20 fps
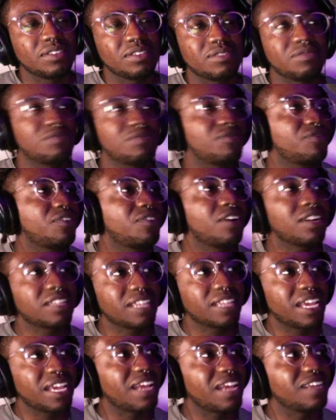Fuck
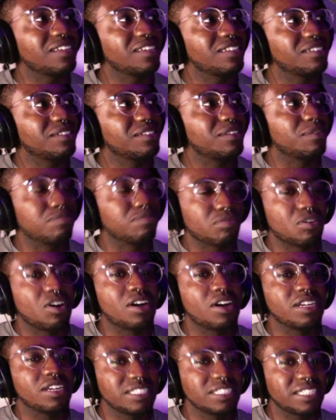that.
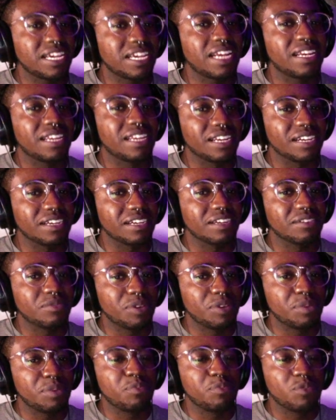LeBron is that nigga.
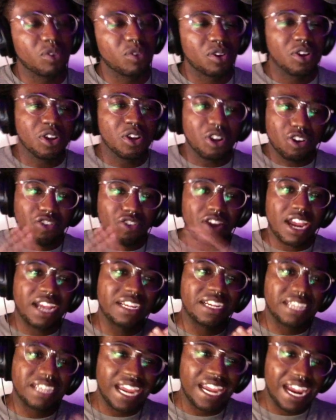We
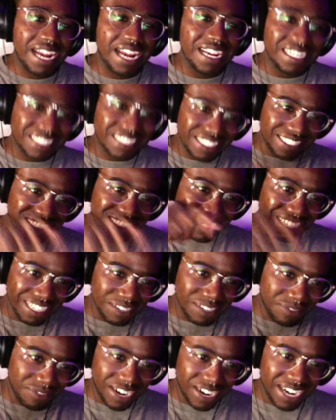cracking the eighties is
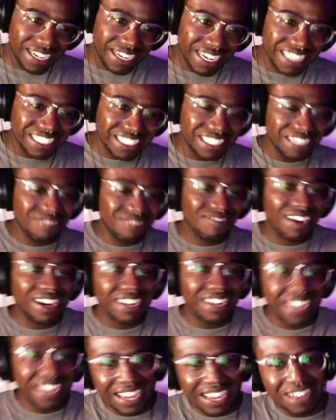solidifying that shit right
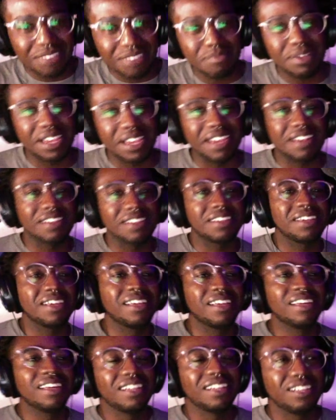now, man.
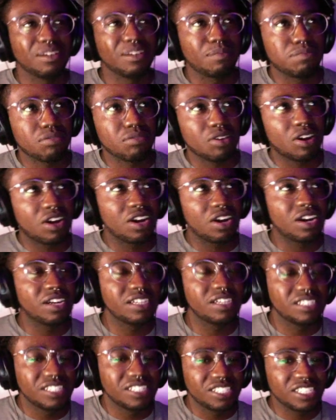
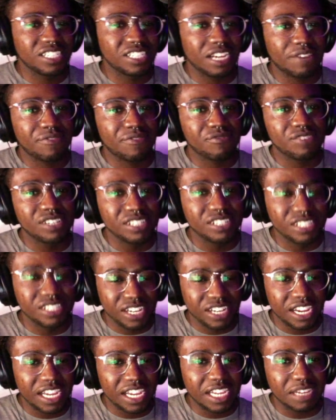LeBron Jeffrey
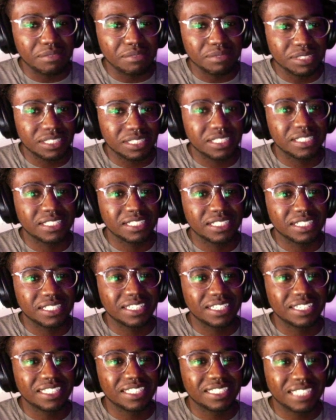James
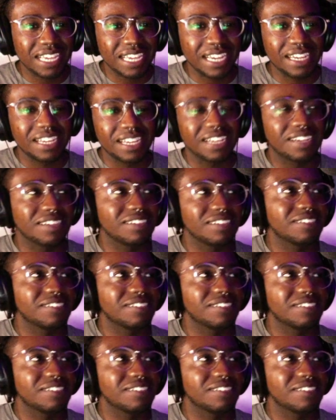is that nigga.